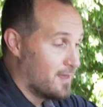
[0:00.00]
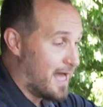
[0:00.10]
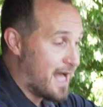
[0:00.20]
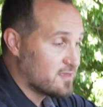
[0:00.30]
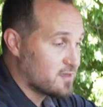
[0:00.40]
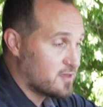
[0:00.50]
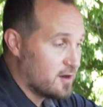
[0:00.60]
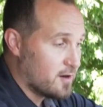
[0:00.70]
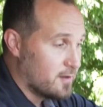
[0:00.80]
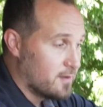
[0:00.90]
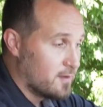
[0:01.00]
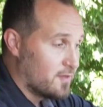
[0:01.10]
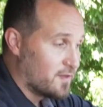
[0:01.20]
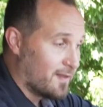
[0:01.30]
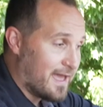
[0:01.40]
on secure.
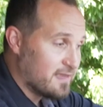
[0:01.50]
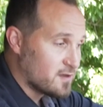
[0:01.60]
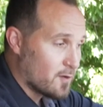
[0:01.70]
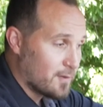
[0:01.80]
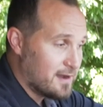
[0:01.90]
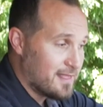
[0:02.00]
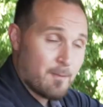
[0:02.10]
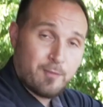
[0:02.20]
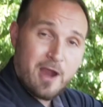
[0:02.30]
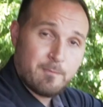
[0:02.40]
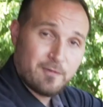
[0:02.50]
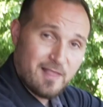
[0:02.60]
The lights are reading at proper